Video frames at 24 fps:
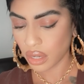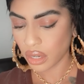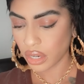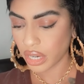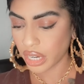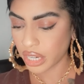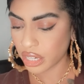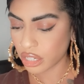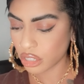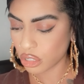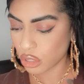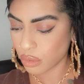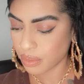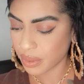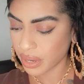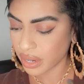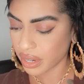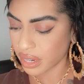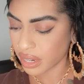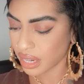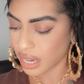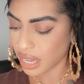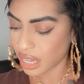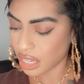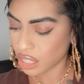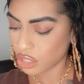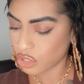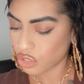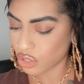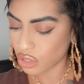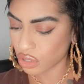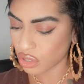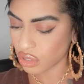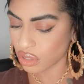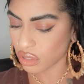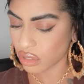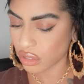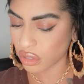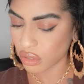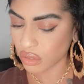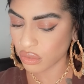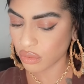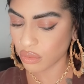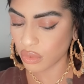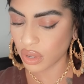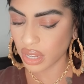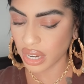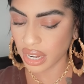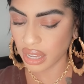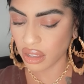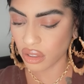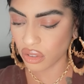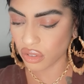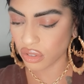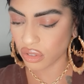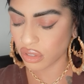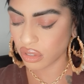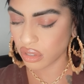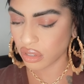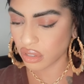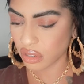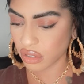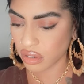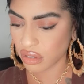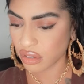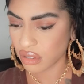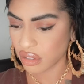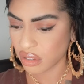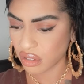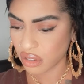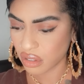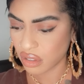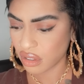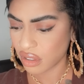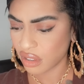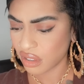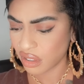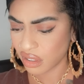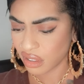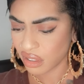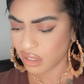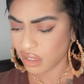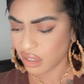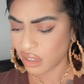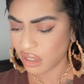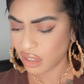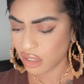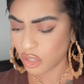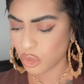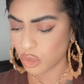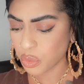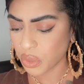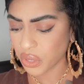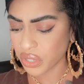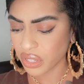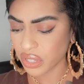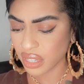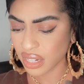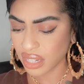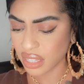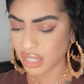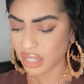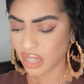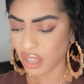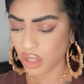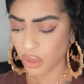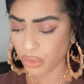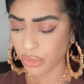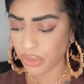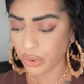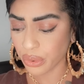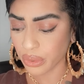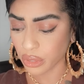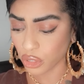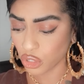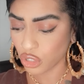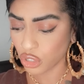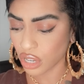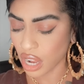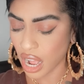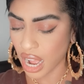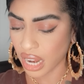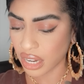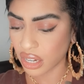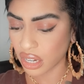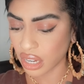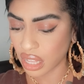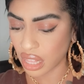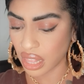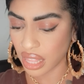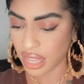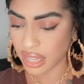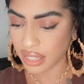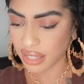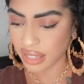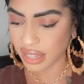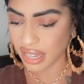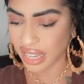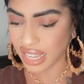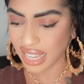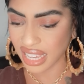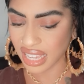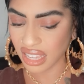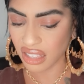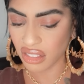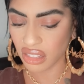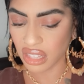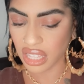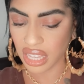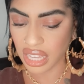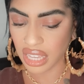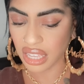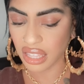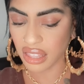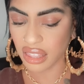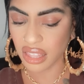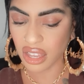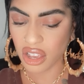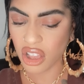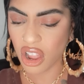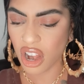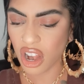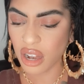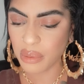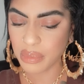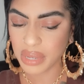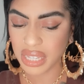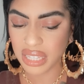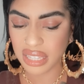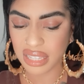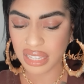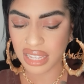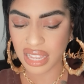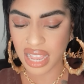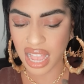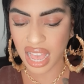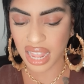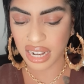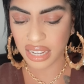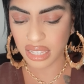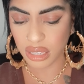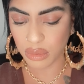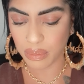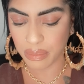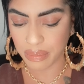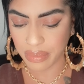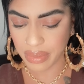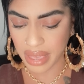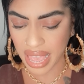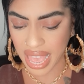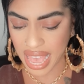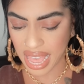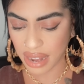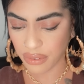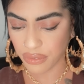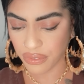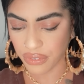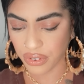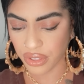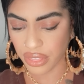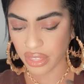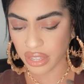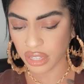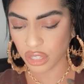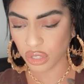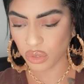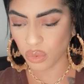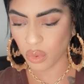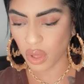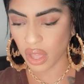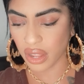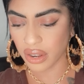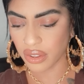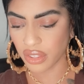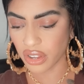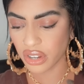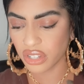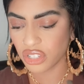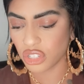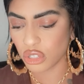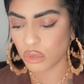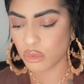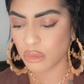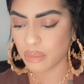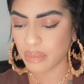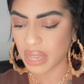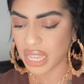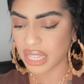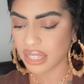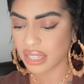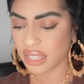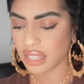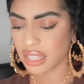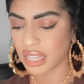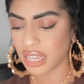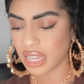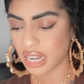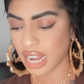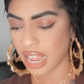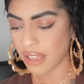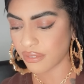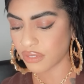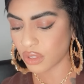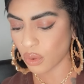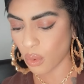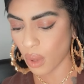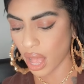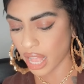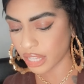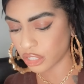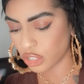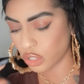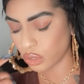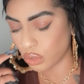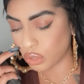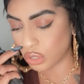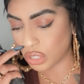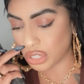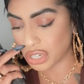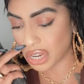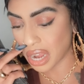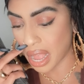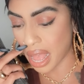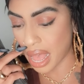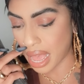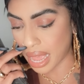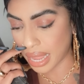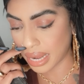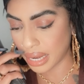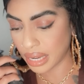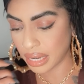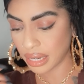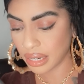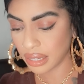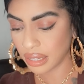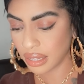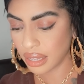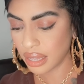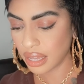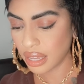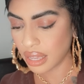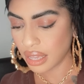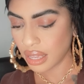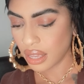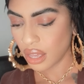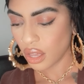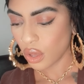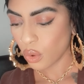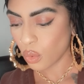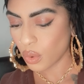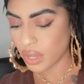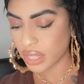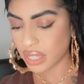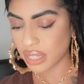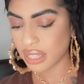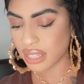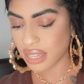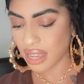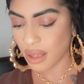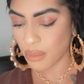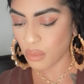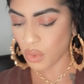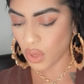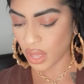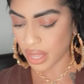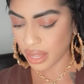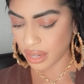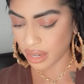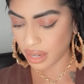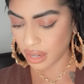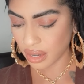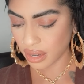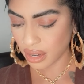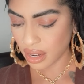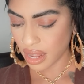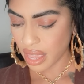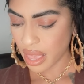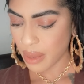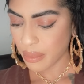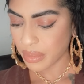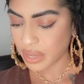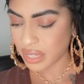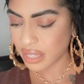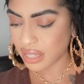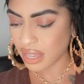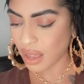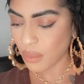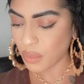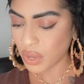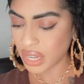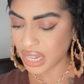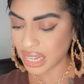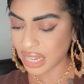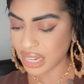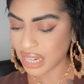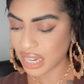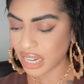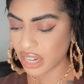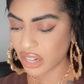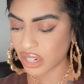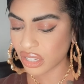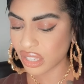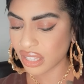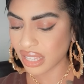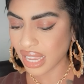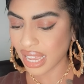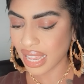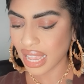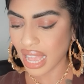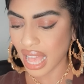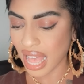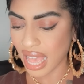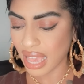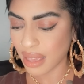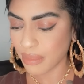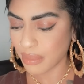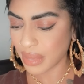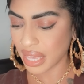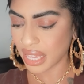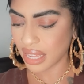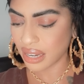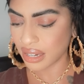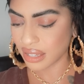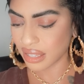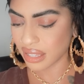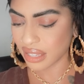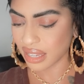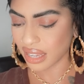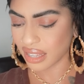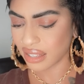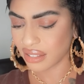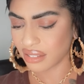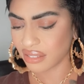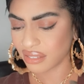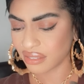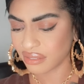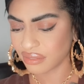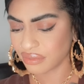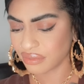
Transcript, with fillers: Creator, spirit, and angels. What else? person needs to go through a chakra cleanse, a healing. The karma is not as bad for this one. They're just basically going to have to watch you shine with someone. But someone in here is saying, I'm innocent.